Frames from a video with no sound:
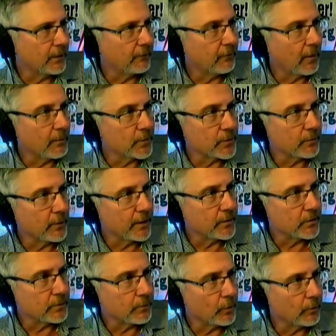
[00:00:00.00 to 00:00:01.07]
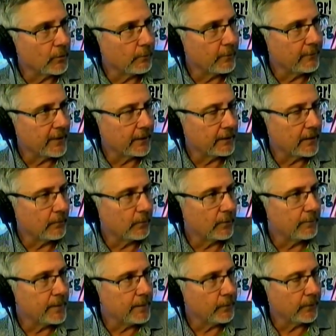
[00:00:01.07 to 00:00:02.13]
Farmers and Ranchers program. We've had a number of
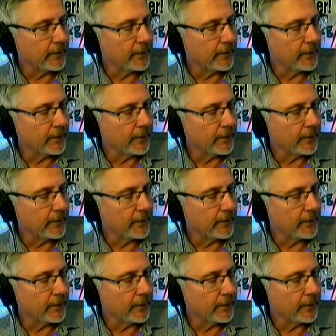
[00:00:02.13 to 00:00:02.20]
people that have